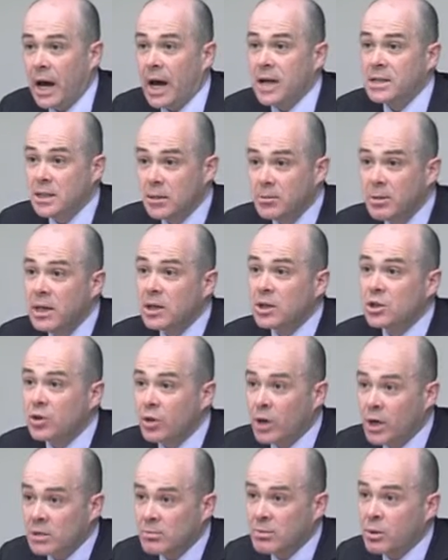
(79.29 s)
as the
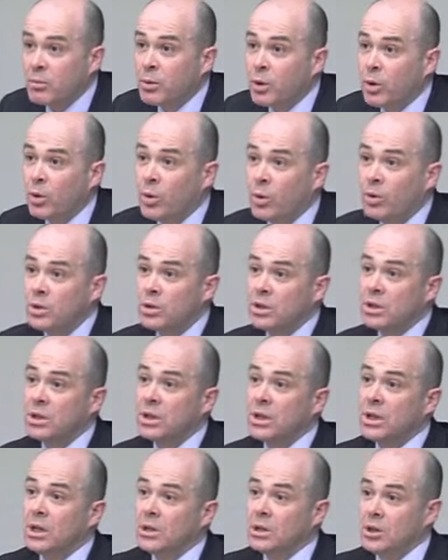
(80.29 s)
Minister has
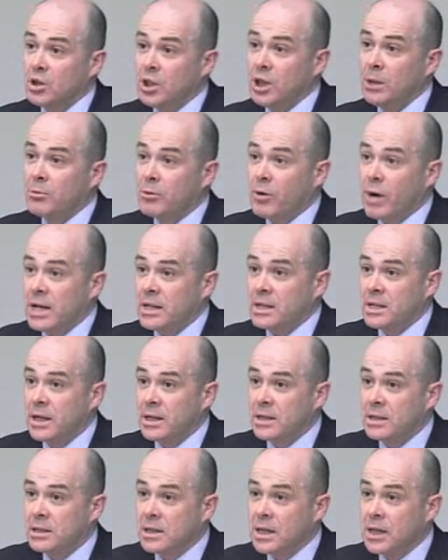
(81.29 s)
proposed, the sheep
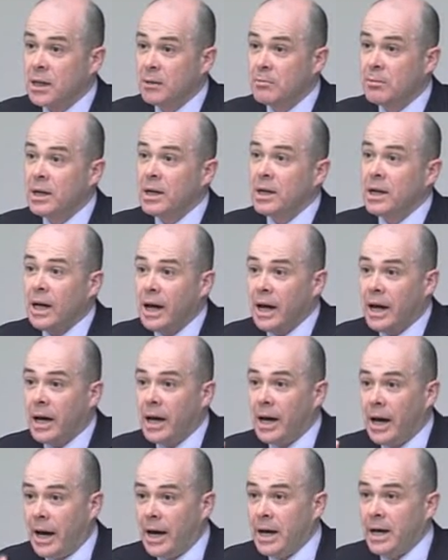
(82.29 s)
grassland scheme
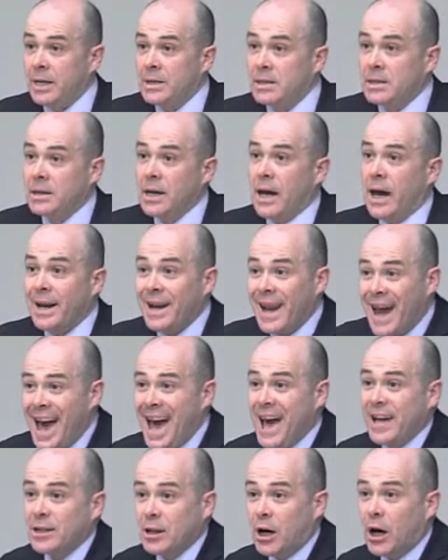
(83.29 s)
as an
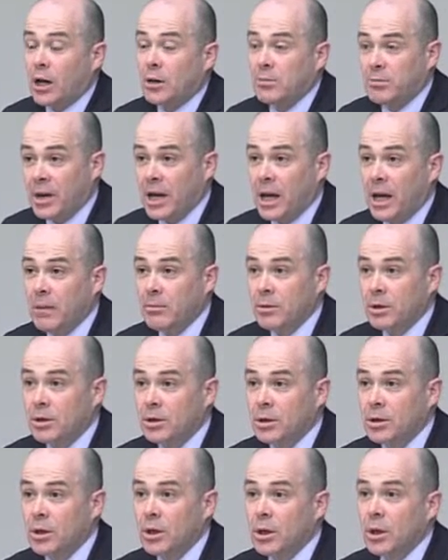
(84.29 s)
add-on
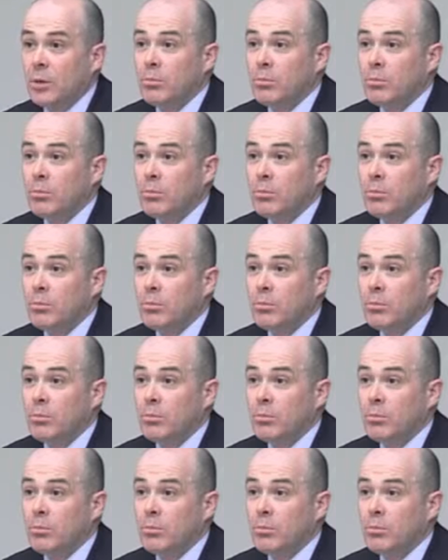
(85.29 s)
payment,